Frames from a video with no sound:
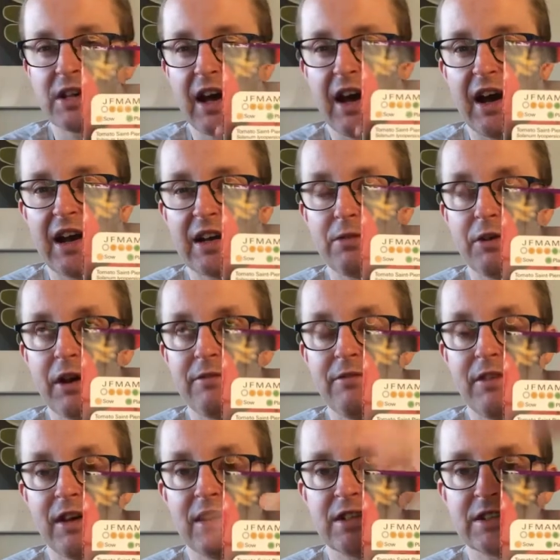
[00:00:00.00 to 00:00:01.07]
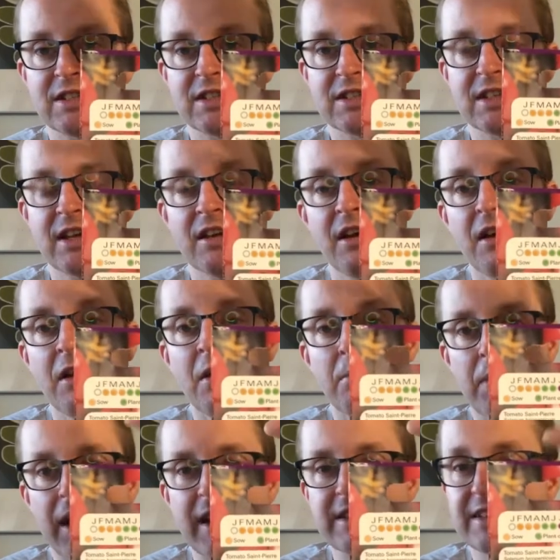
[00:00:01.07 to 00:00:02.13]
are quite vigorous
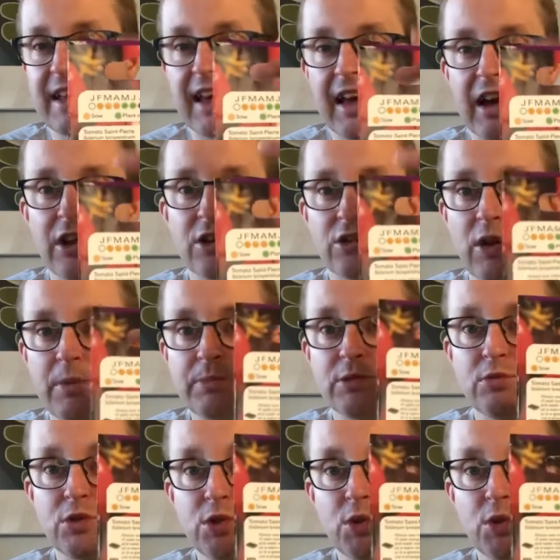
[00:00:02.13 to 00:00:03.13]
plants and can grow up to 2